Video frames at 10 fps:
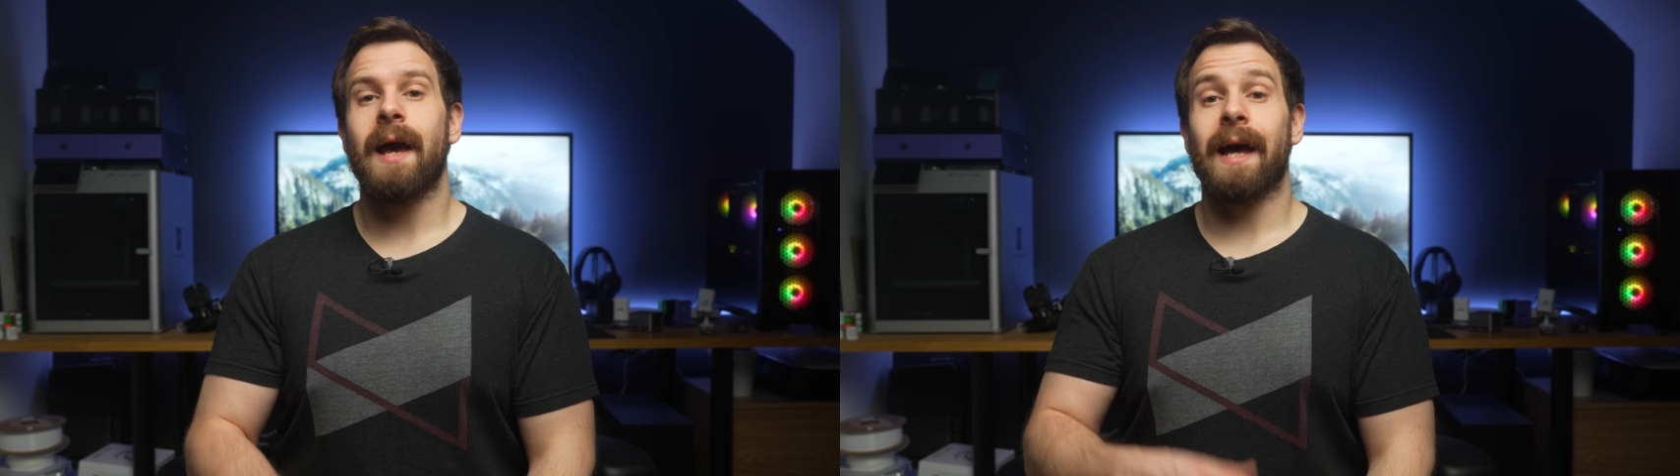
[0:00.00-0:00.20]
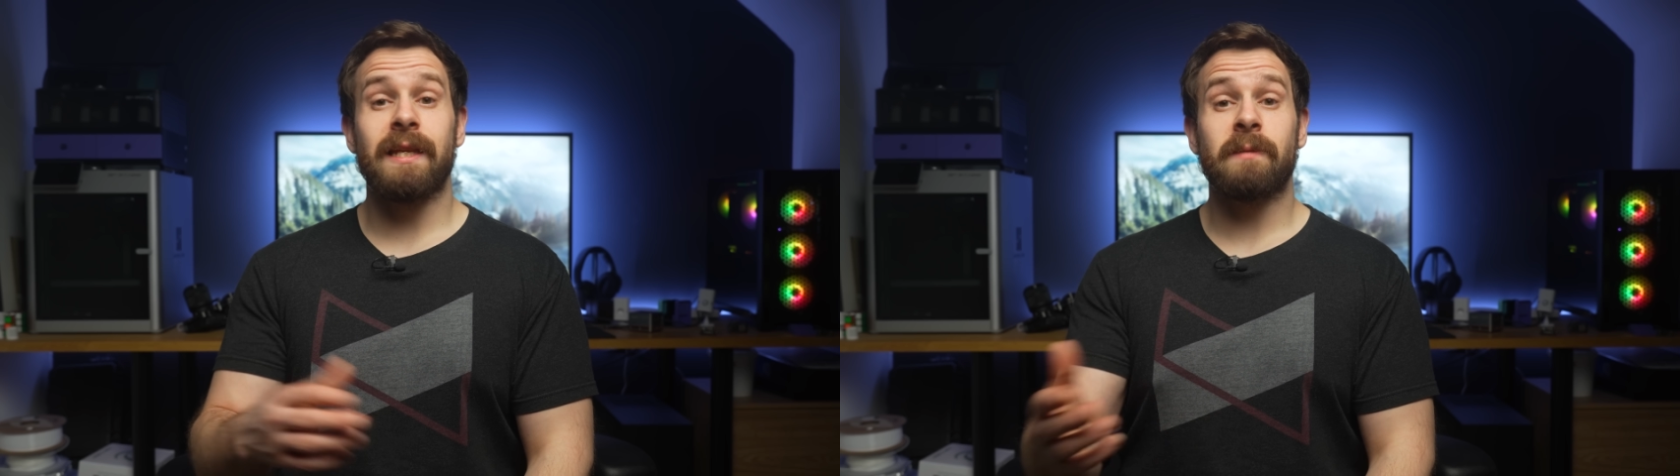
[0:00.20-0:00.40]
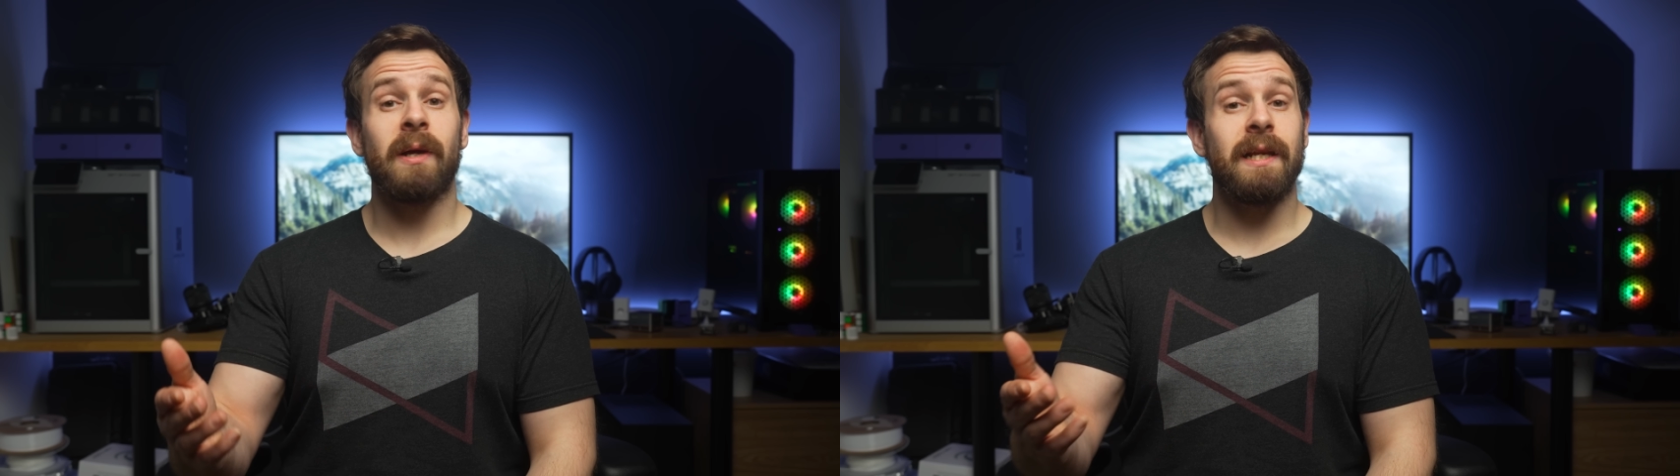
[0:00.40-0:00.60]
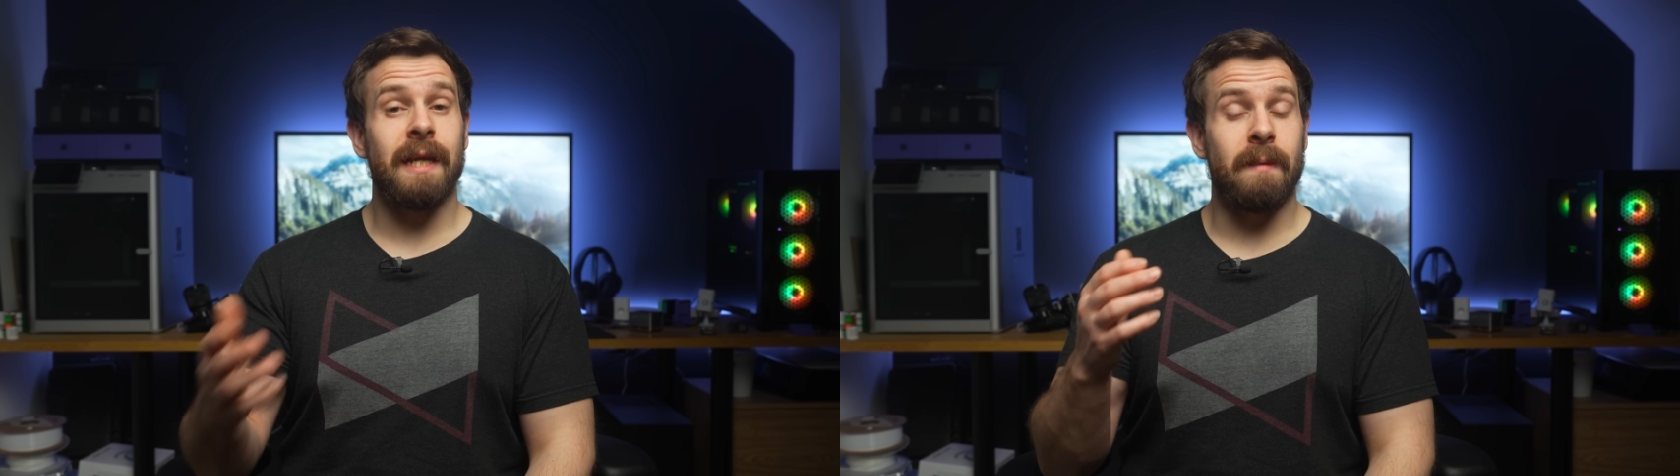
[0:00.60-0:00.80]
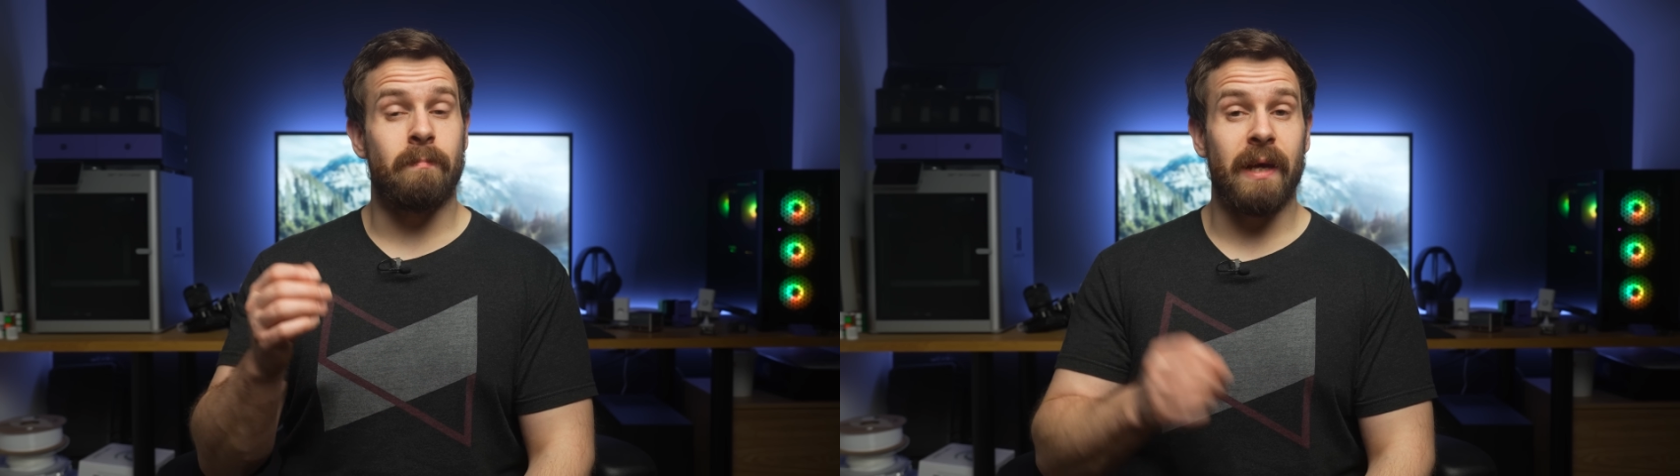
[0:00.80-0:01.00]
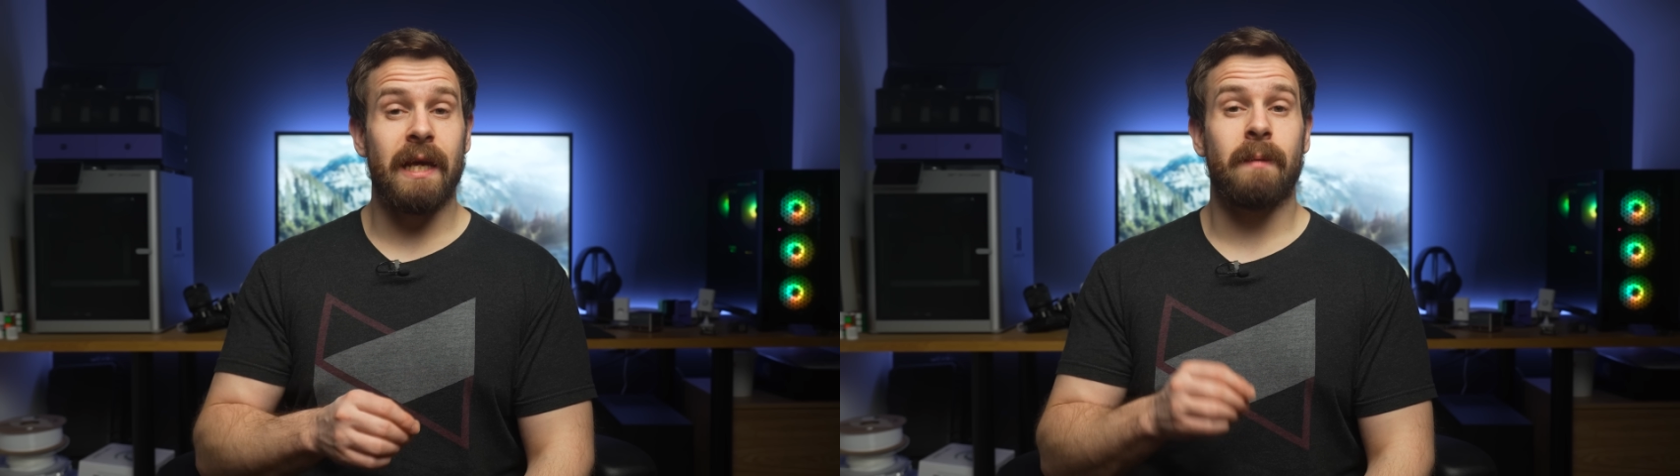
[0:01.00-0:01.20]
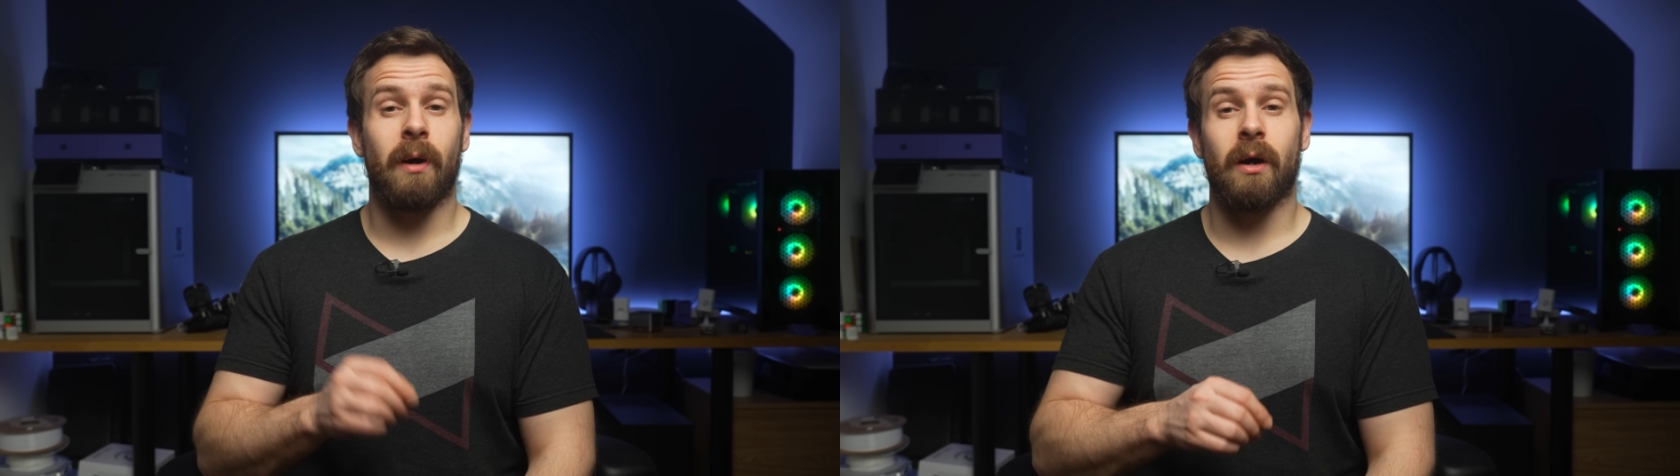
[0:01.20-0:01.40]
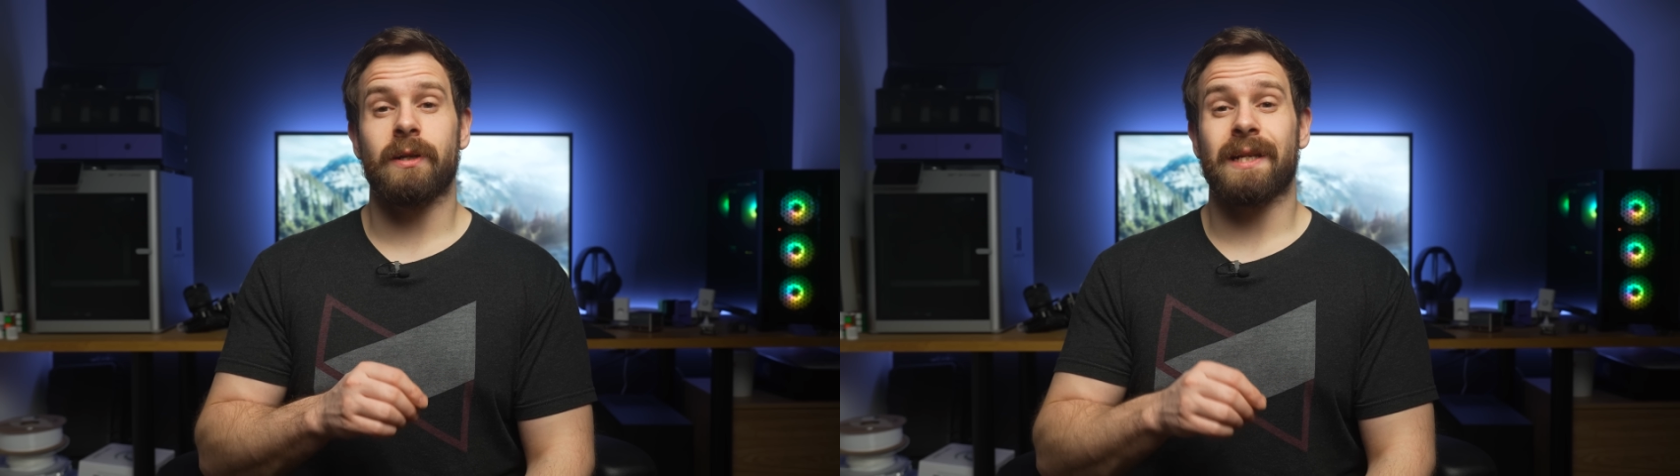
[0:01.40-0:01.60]
and this played a big
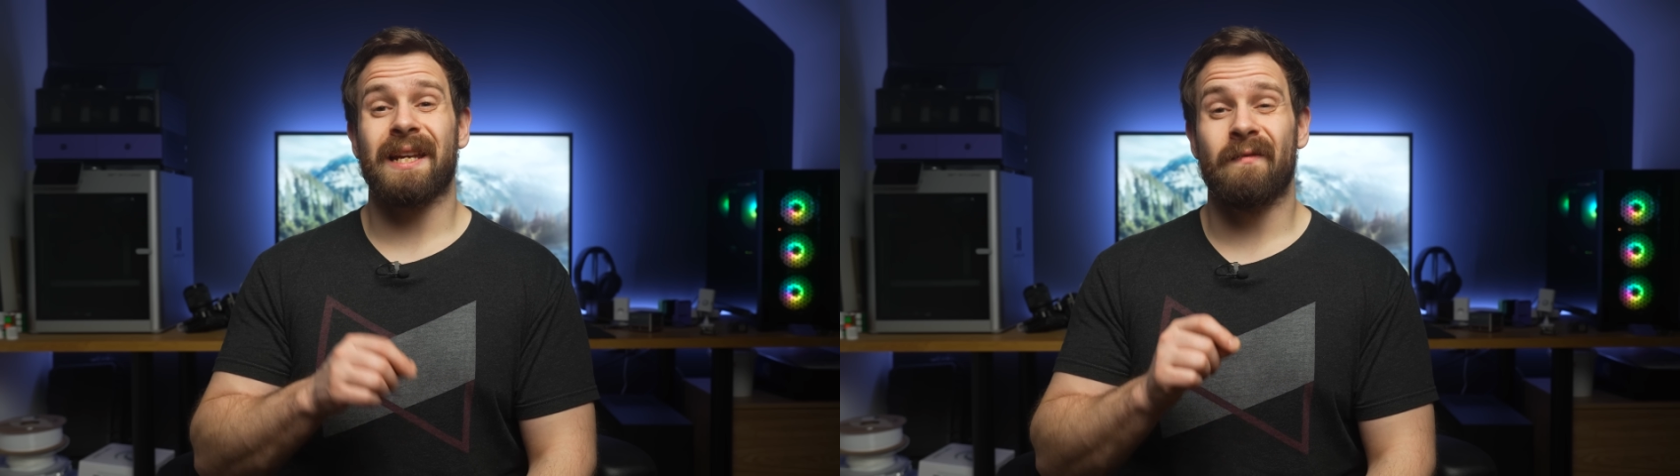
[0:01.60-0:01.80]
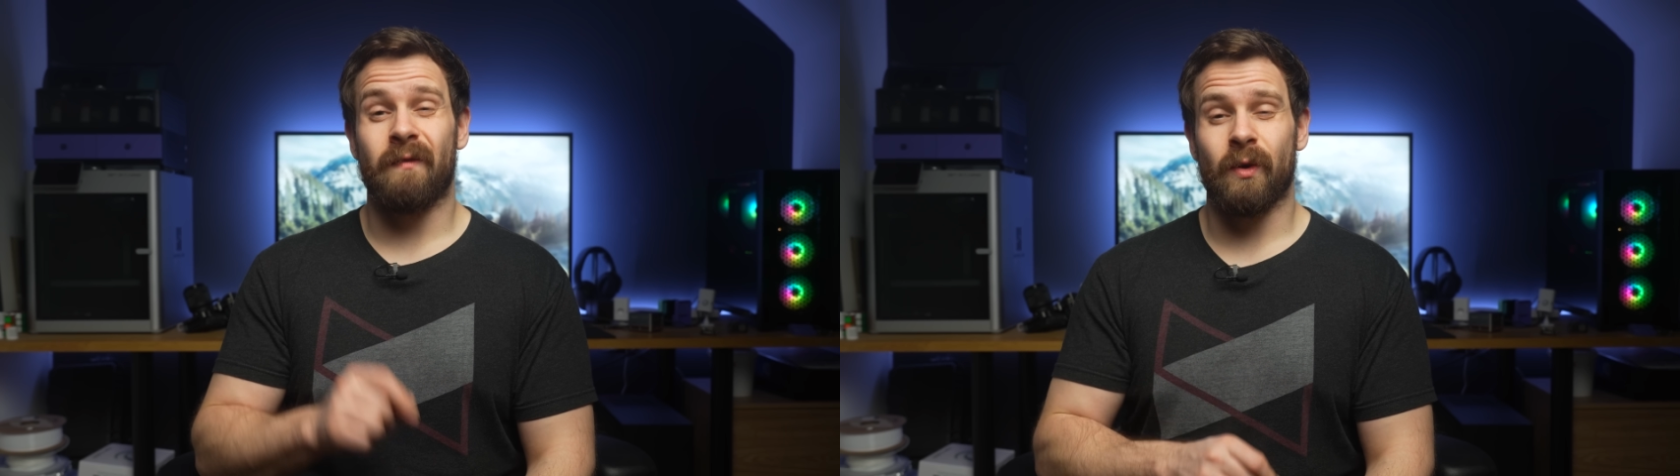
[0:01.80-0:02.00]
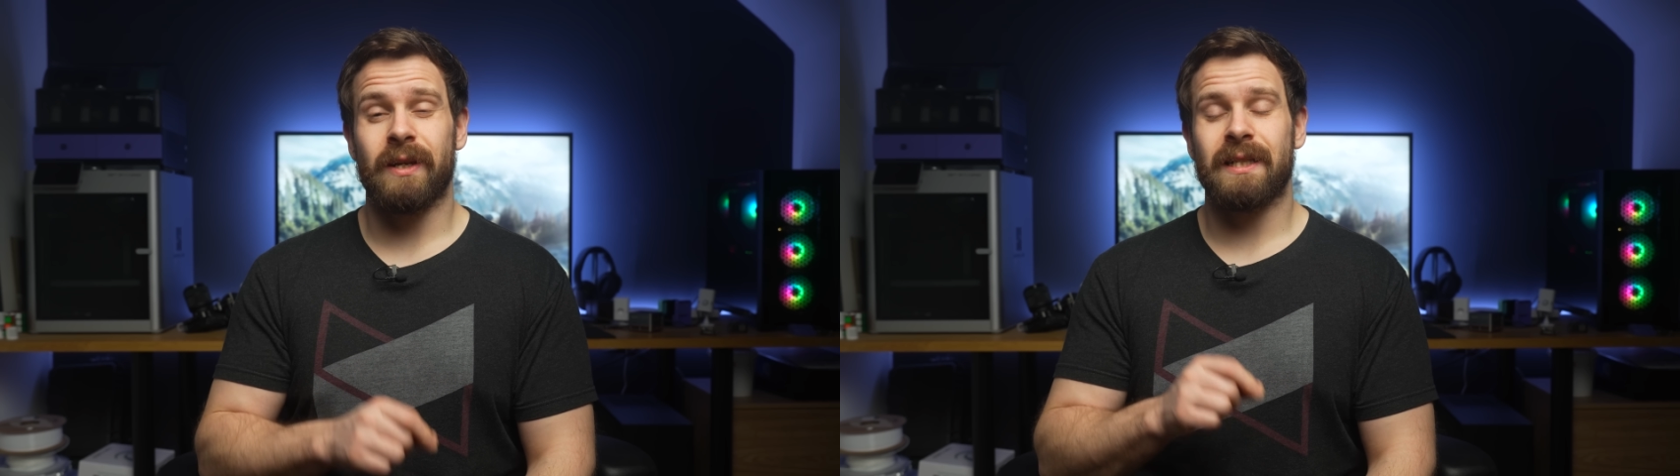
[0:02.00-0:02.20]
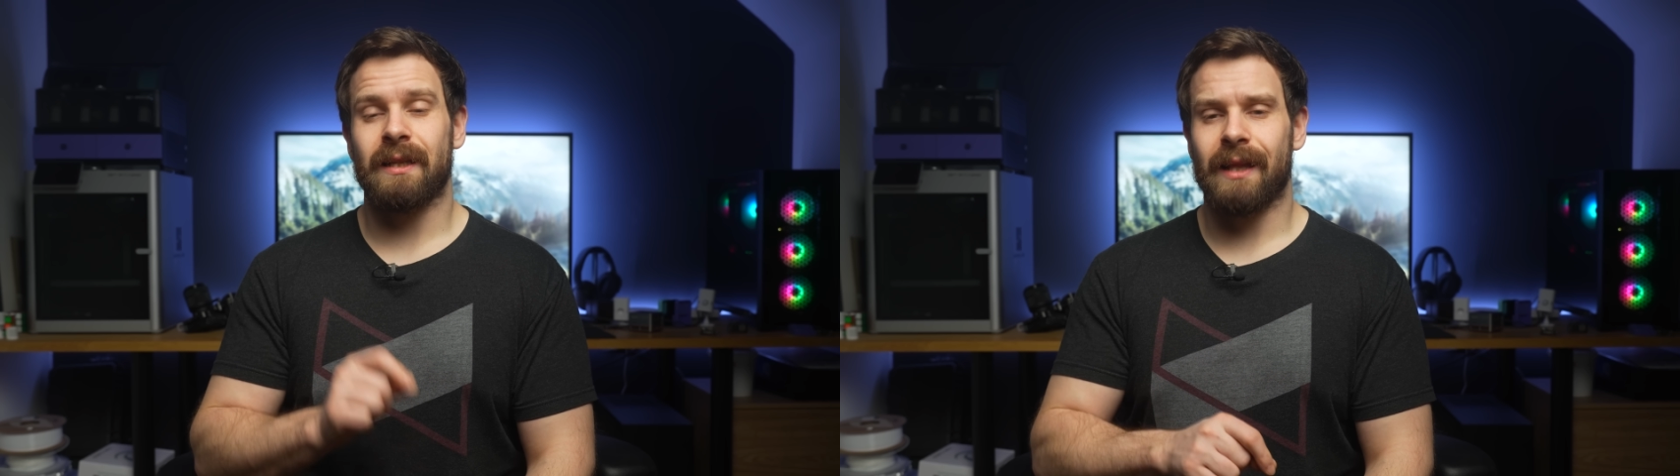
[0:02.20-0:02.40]
part in voice